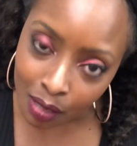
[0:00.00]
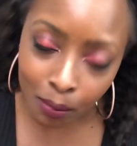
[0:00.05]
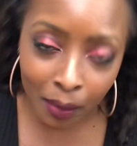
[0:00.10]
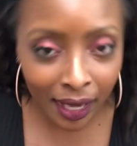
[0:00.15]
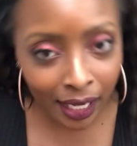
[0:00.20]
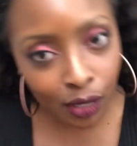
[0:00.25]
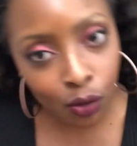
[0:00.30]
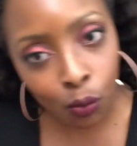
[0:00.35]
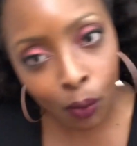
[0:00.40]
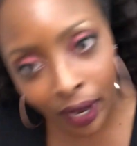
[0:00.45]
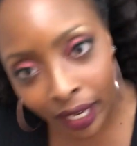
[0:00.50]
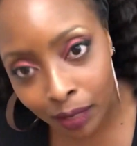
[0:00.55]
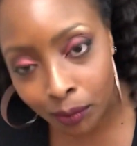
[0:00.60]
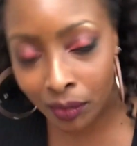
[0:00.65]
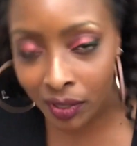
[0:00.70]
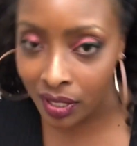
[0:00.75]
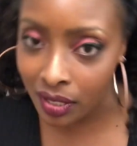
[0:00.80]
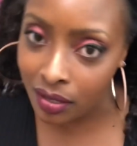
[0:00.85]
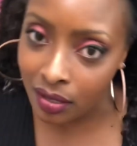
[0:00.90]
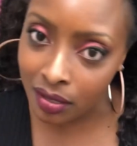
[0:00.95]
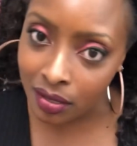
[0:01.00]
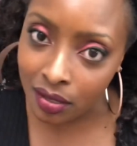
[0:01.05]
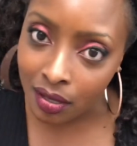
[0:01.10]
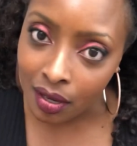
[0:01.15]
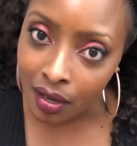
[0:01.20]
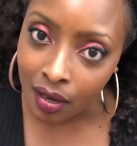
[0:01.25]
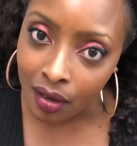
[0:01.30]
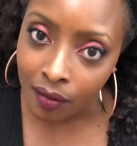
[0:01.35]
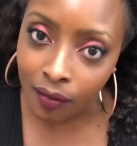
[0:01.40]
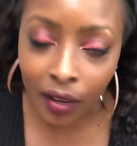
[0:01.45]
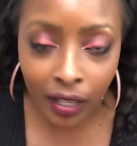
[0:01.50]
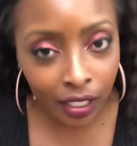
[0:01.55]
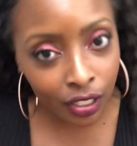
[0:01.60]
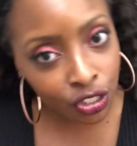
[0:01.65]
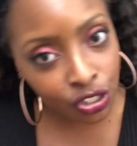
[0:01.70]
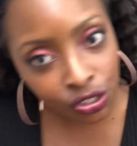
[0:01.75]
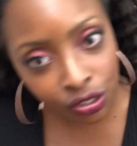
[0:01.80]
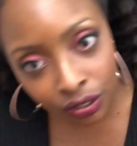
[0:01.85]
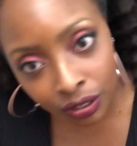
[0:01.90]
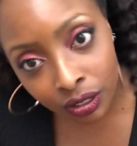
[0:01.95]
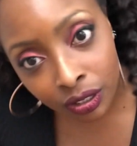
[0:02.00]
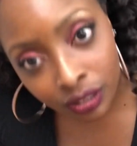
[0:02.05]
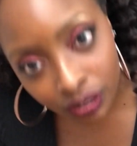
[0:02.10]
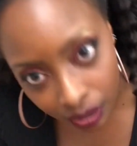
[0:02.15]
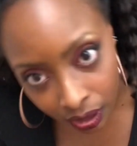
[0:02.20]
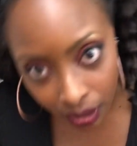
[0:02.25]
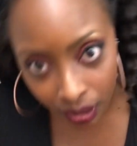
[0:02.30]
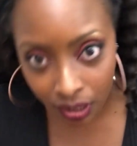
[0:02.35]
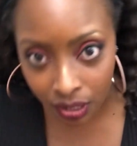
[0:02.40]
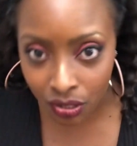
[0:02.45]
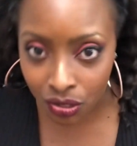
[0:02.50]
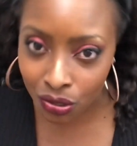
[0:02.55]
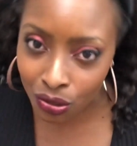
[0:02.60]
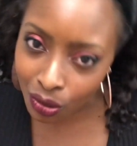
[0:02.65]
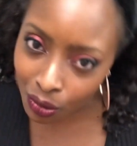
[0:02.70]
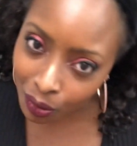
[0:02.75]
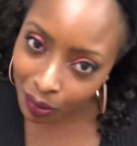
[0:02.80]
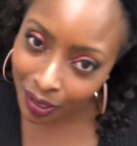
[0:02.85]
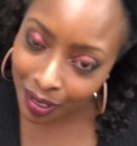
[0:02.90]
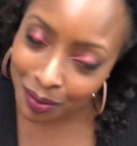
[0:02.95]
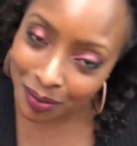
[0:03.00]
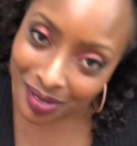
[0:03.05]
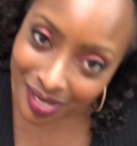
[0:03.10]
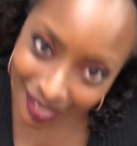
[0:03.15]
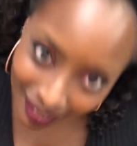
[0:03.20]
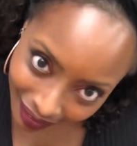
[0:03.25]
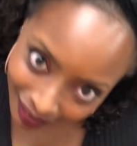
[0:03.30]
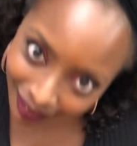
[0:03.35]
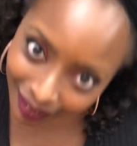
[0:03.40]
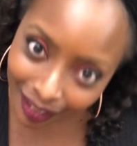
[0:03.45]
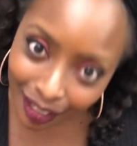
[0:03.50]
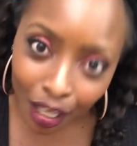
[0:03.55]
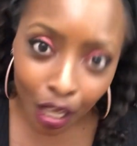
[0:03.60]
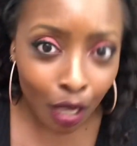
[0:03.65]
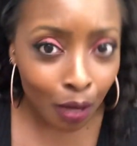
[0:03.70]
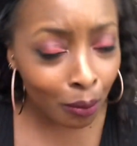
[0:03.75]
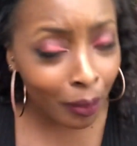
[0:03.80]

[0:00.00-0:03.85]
Make it Wegmans fucking sugar cookies. You know what I'm saying?